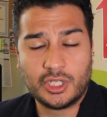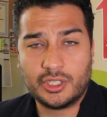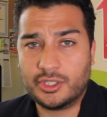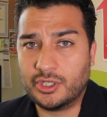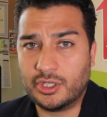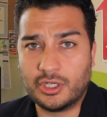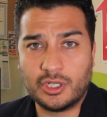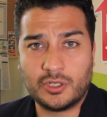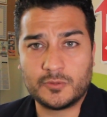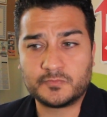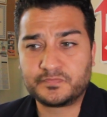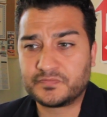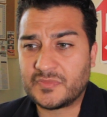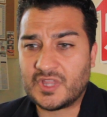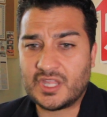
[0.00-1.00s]
You
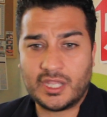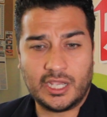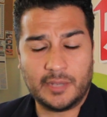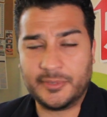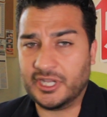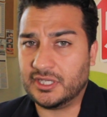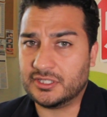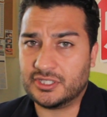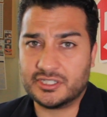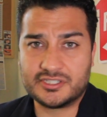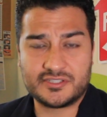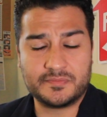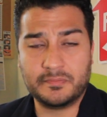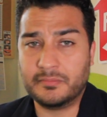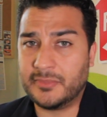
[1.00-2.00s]
know, I mean,
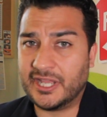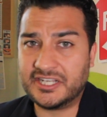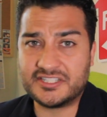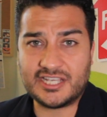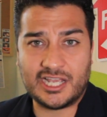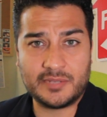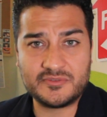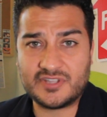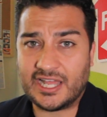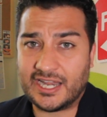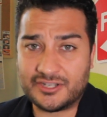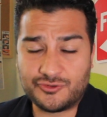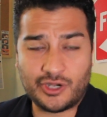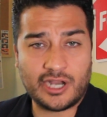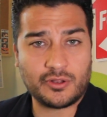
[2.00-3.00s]
there's many times that I
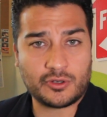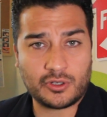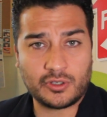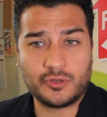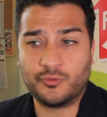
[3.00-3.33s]
try to